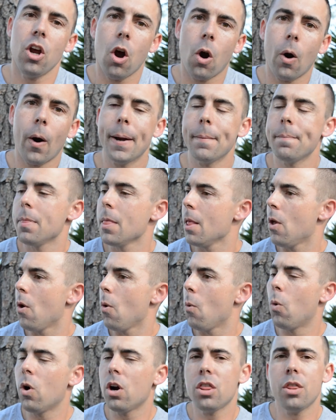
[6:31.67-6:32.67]
All right,
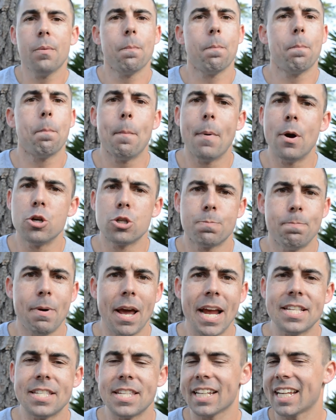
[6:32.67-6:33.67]
one of the most
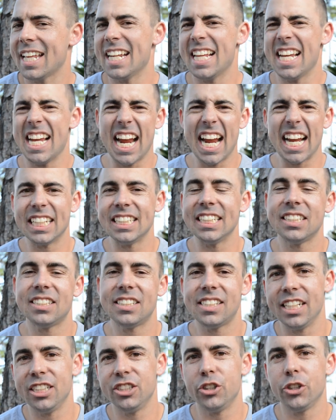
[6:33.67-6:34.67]
basic and easiest
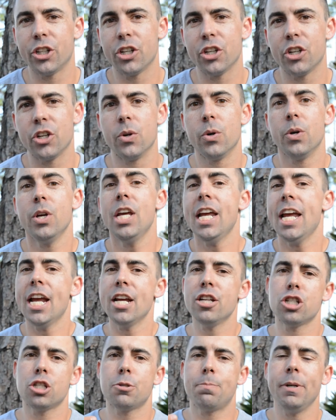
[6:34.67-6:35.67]
things you can do
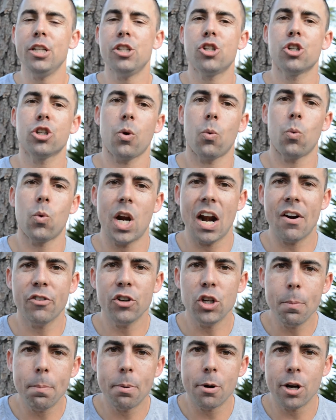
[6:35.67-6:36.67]
is just be sure that whatever
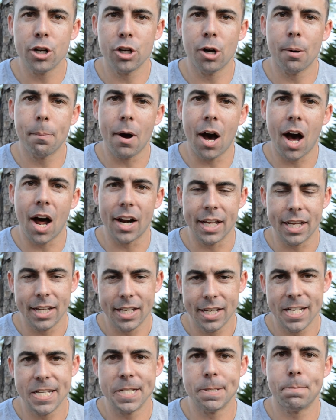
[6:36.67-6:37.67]
you put in your body
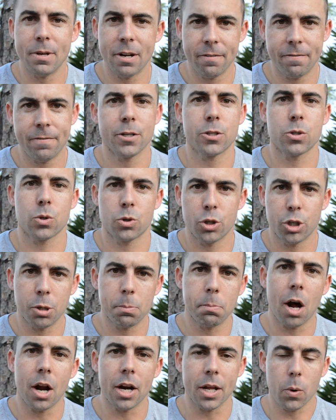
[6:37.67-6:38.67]
is beneficial to your
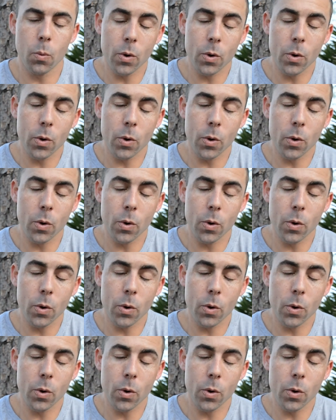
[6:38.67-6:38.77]
body.